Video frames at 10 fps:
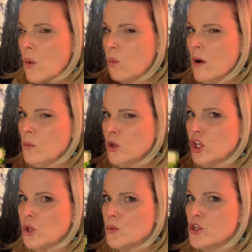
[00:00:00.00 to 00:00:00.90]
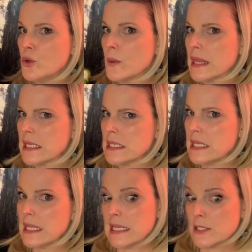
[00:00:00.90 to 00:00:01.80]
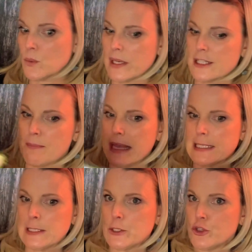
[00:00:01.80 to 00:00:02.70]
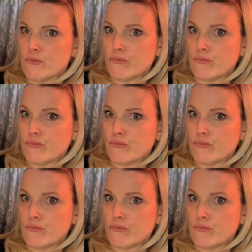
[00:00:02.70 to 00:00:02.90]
What will you do with this week's message?